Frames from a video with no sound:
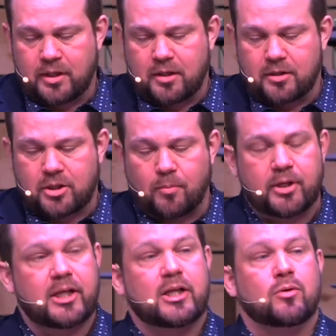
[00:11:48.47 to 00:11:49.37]
Someone
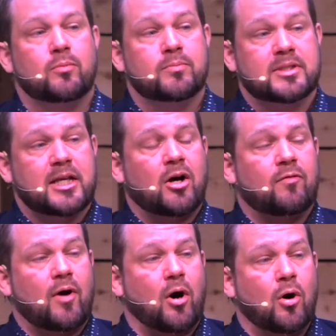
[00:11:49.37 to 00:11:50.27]
in whom himself
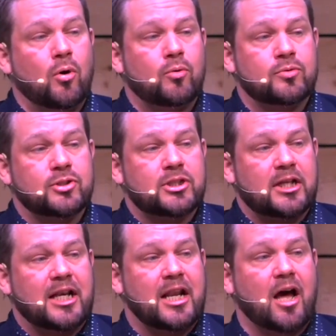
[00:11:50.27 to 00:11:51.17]
owns
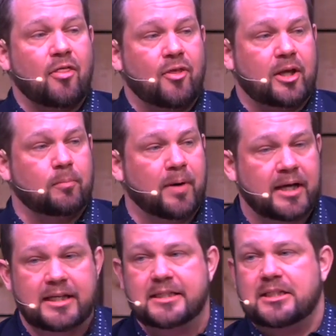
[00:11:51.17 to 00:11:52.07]
nothing, but
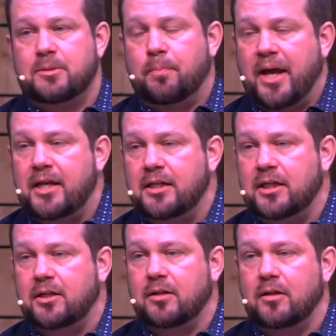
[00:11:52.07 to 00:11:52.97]
is dependent